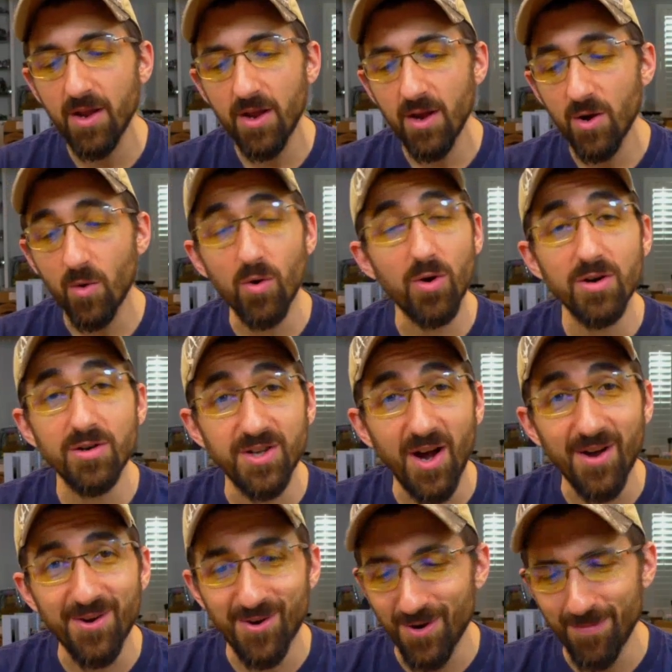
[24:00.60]
or her
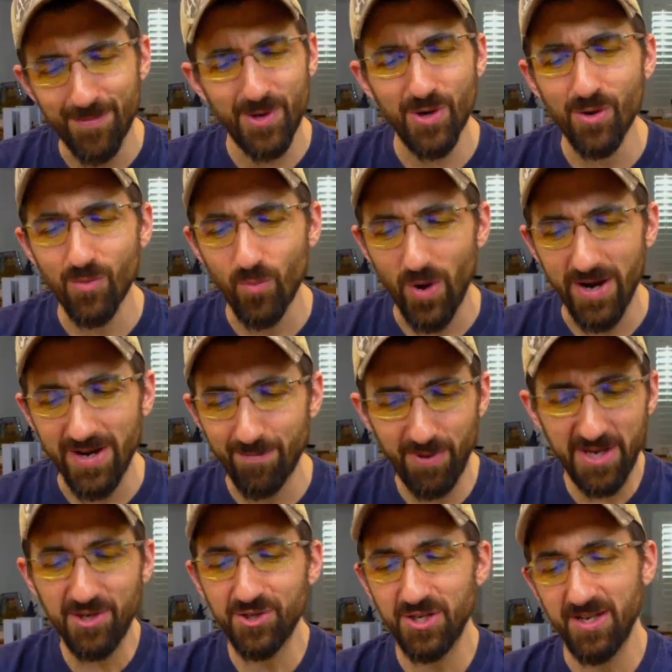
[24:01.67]
daughter, a pure white
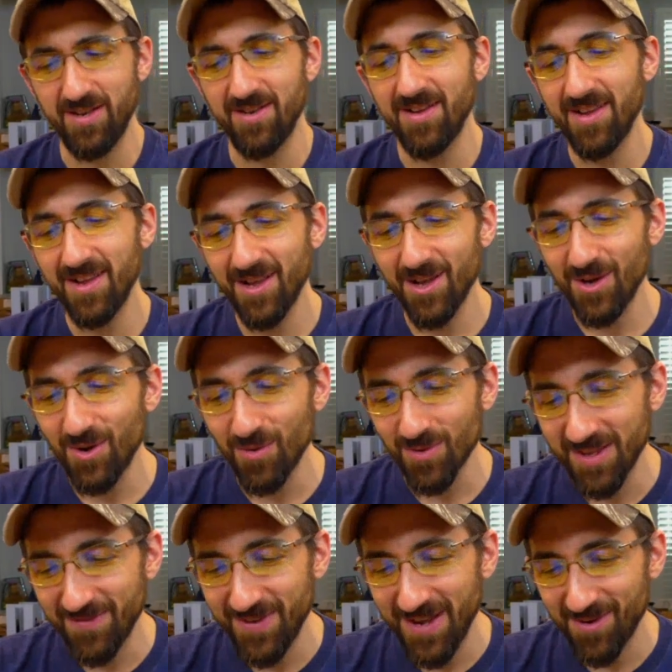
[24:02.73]
pigeon, who
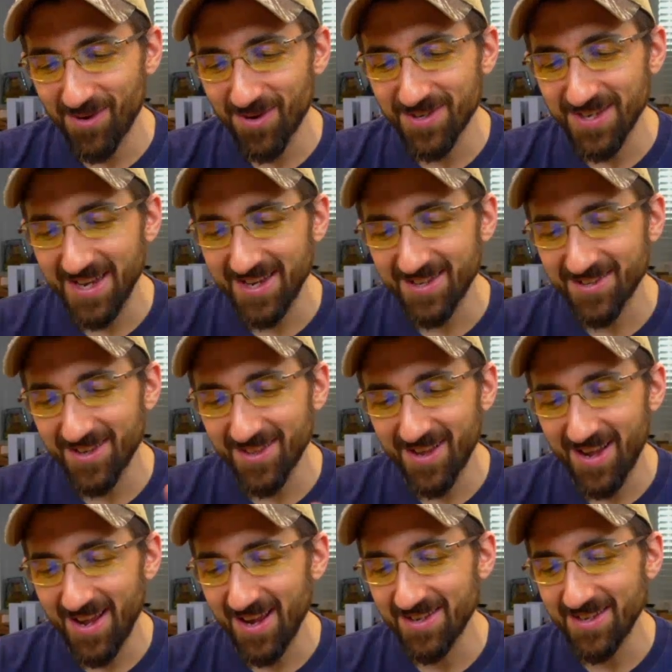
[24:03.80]
lived out her days on the
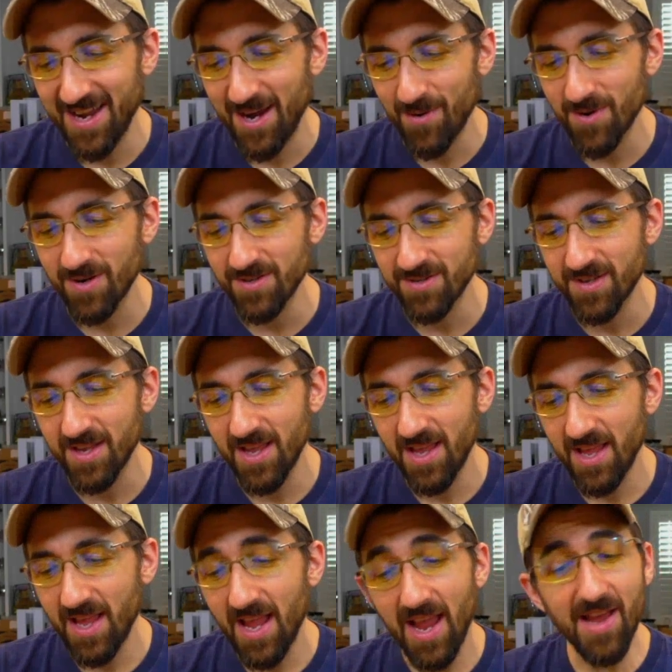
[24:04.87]
high towers.
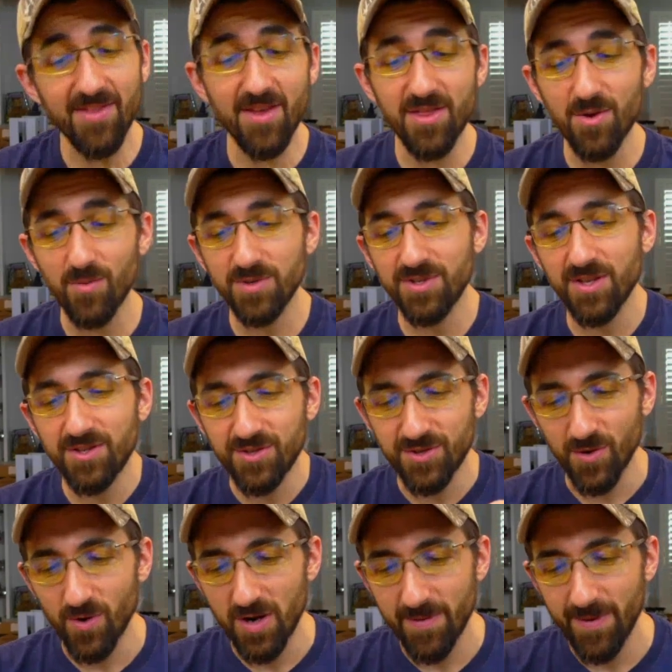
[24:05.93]
And then there was the
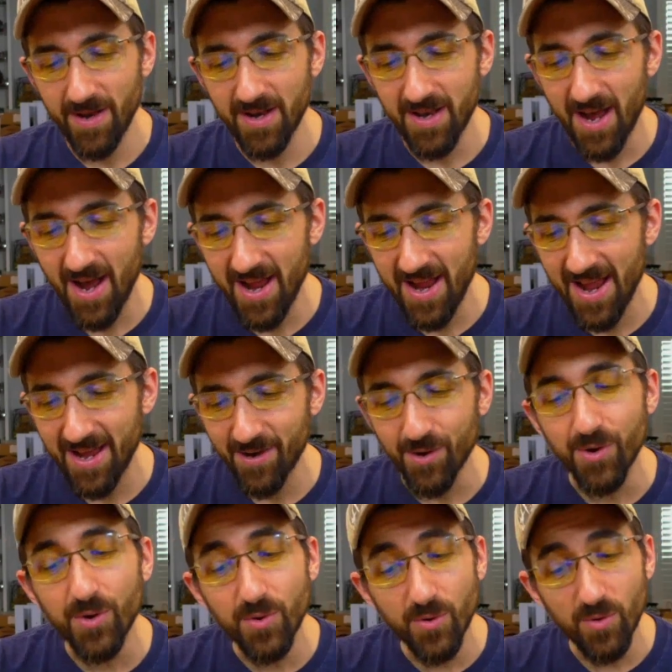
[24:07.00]
story about a naiad
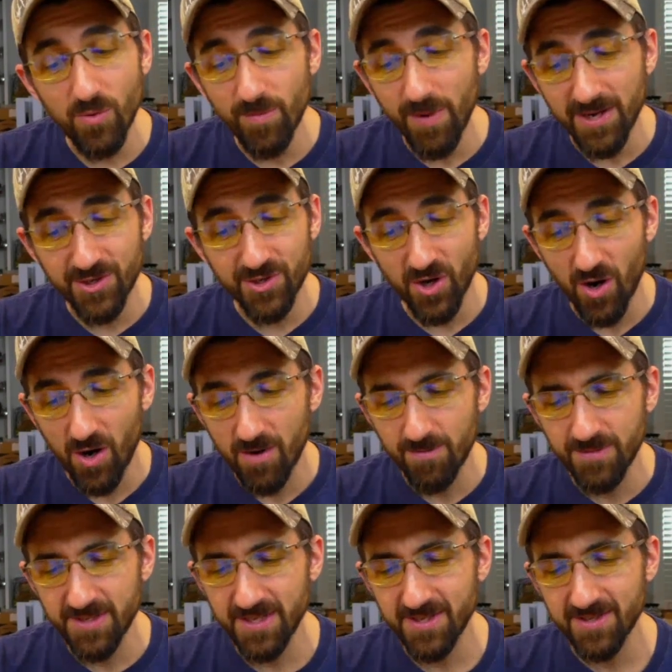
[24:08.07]
who, by
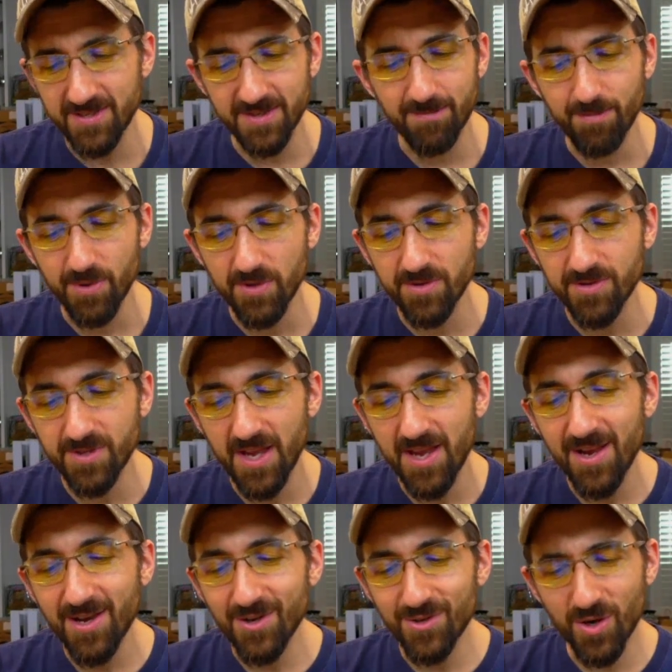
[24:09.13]
charms and simples,
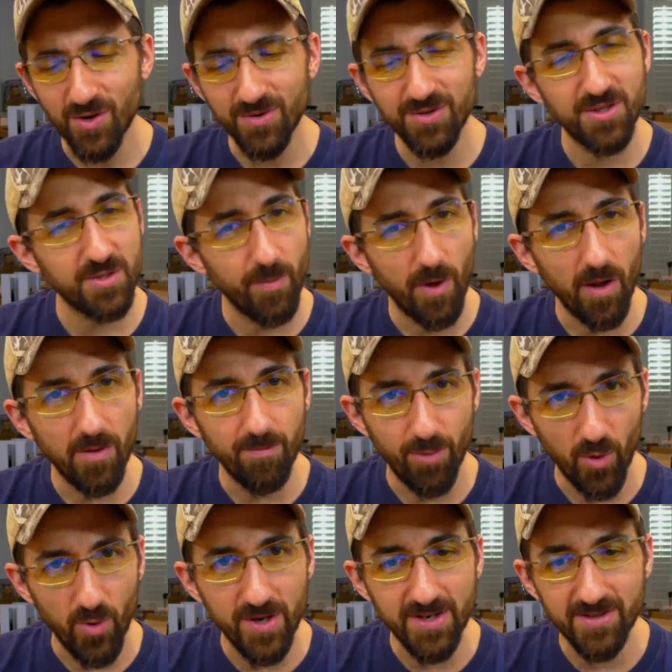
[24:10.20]
turned small
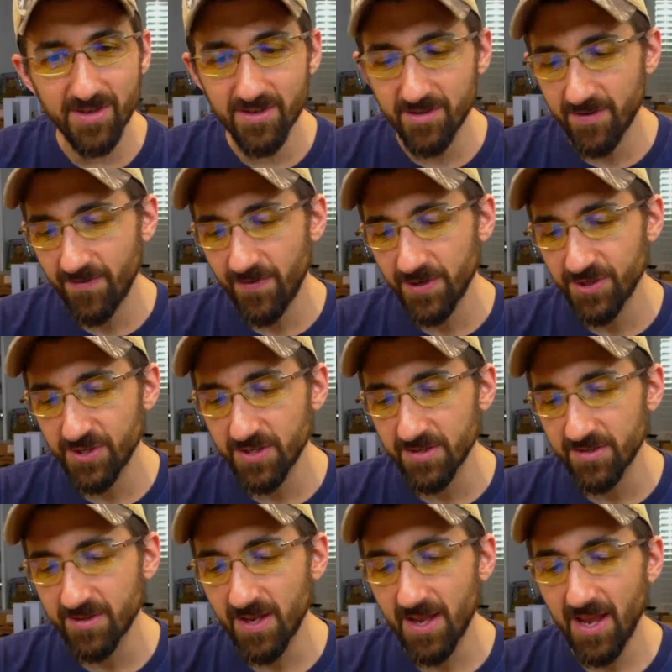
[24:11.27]
boys into
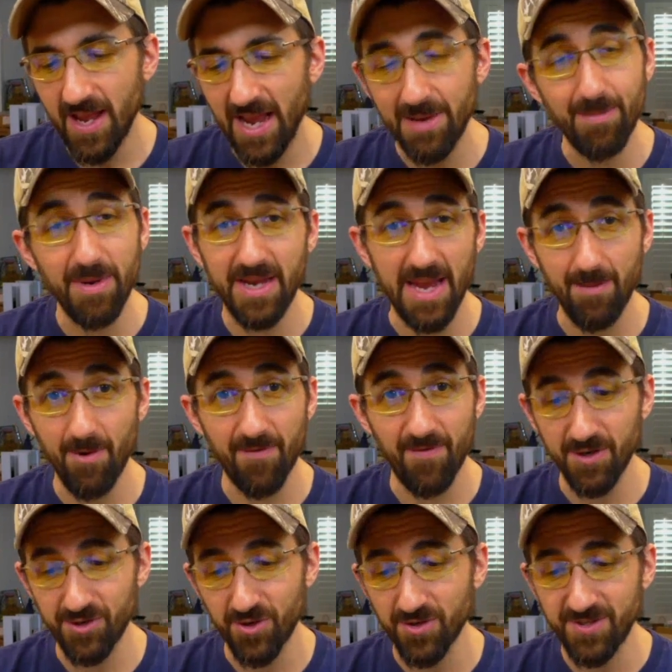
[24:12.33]
fishes, and became a
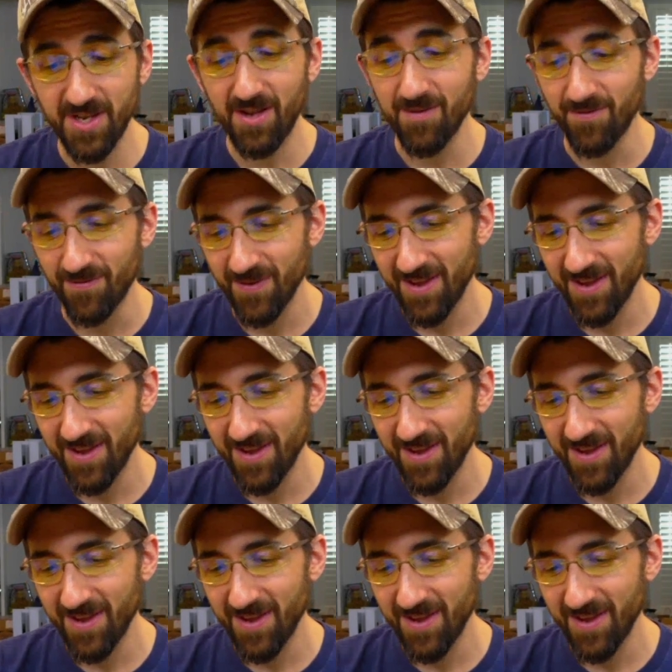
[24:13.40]
fish herself,